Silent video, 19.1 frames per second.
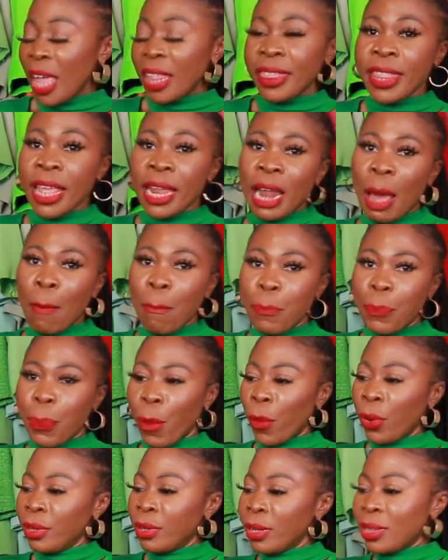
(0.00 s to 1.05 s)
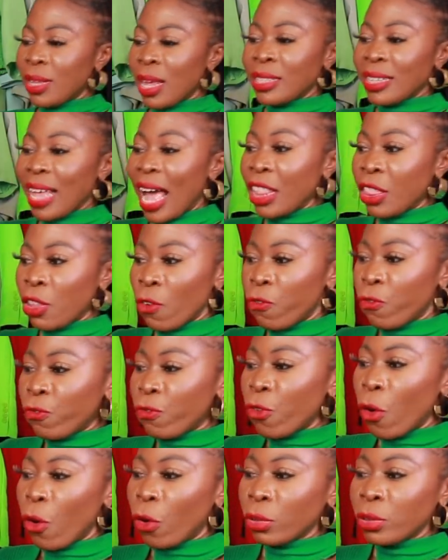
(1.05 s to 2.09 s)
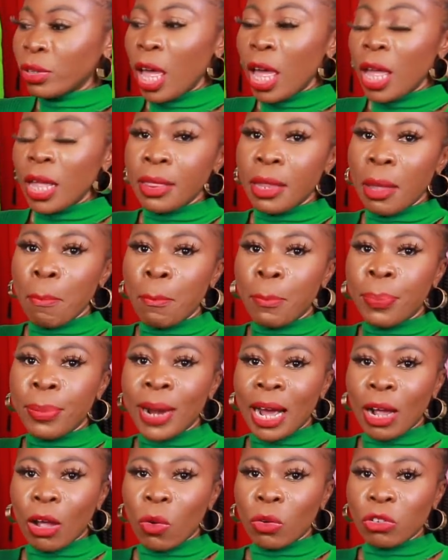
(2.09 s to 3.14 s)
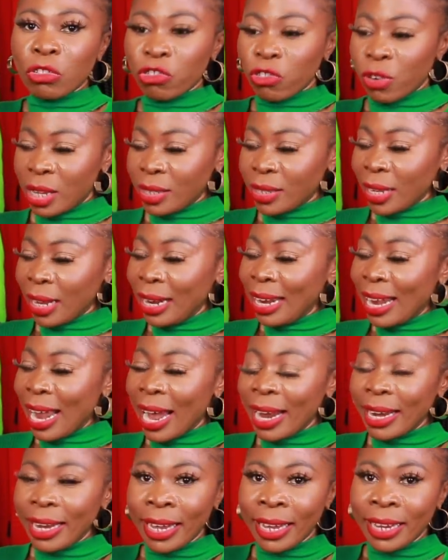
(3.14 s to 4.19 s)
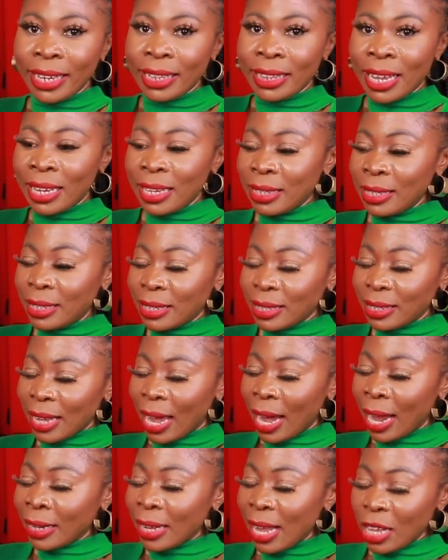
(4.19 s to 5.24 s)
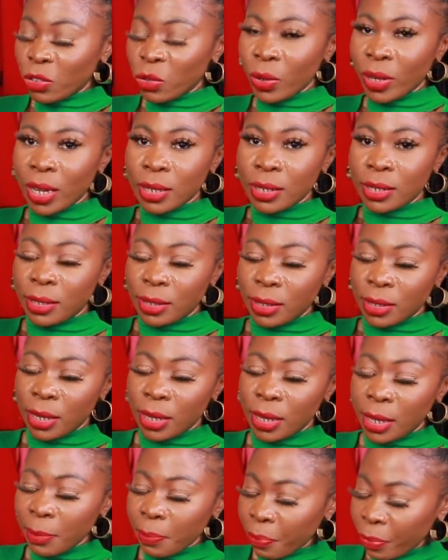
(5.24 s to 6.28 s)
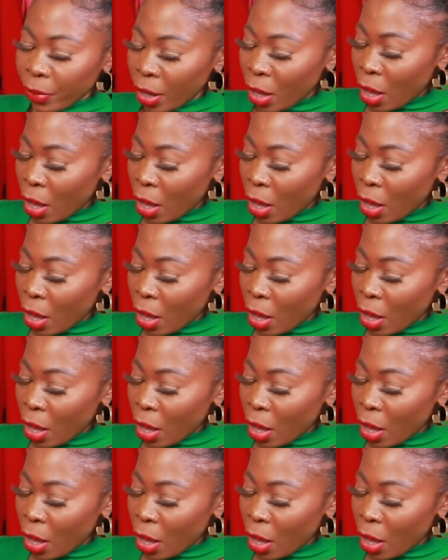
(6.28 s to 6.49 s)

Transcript: the details at the front, the black contrasting lining in the inside as you can see.